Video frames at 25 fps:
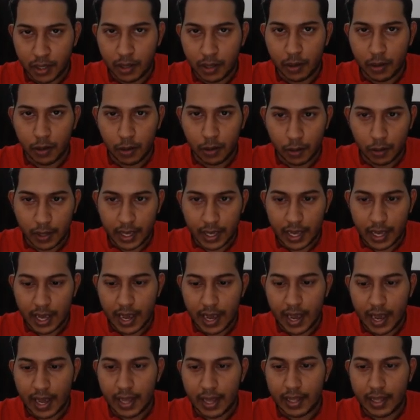okay,
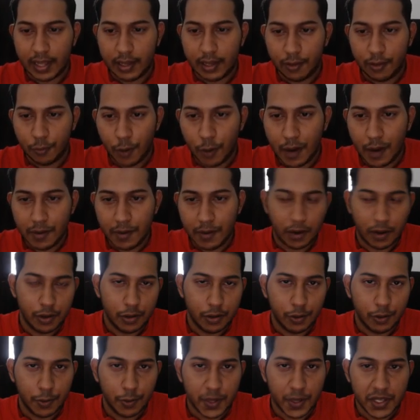what you're going
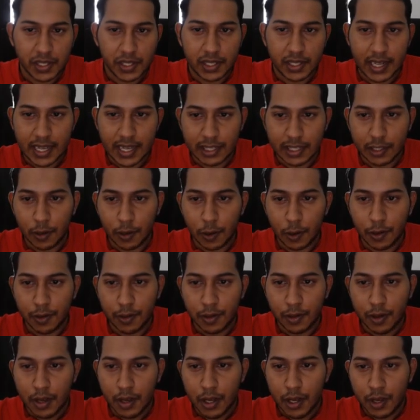to do is later on
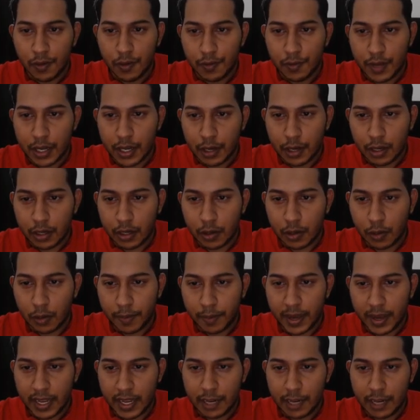we're going to
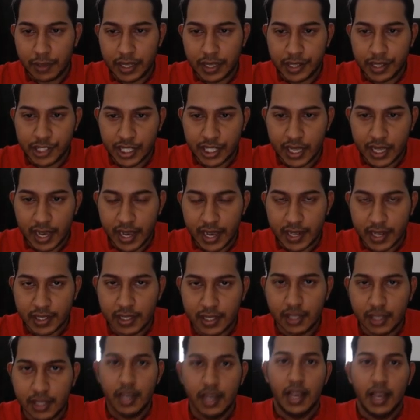compare it with the
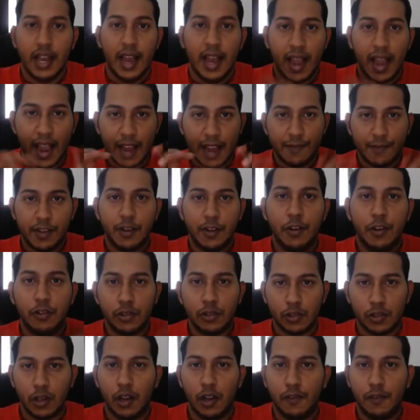gx, and we're going to
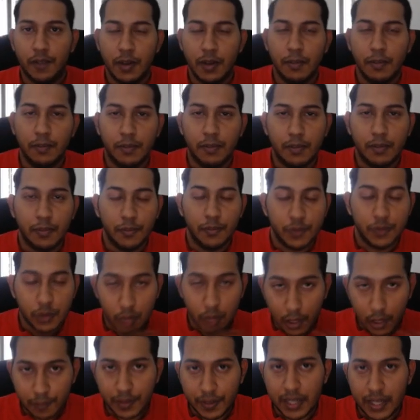solve
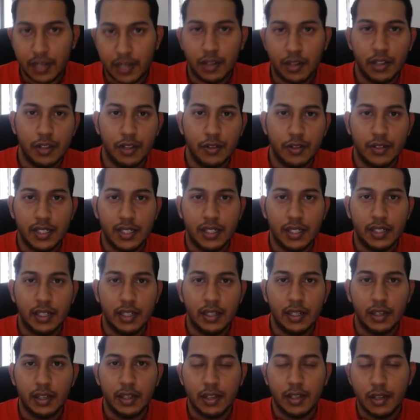it using
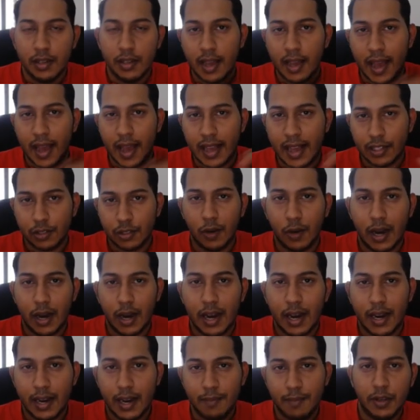the
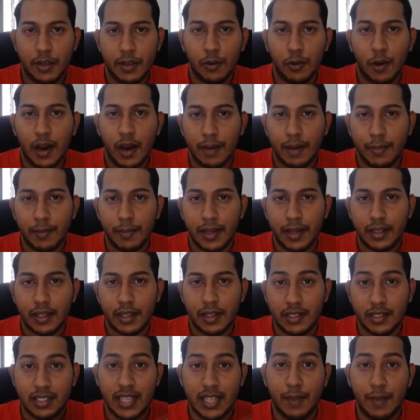SOR and POR
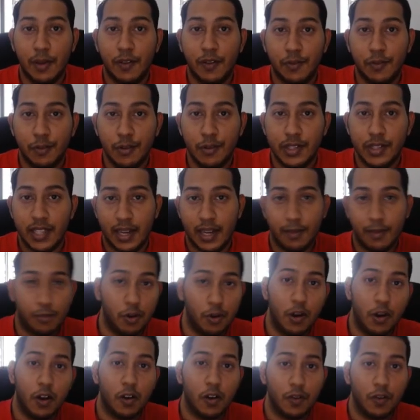method, sum of roots and
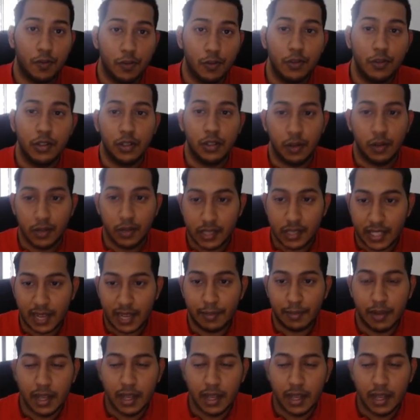product of roots concept,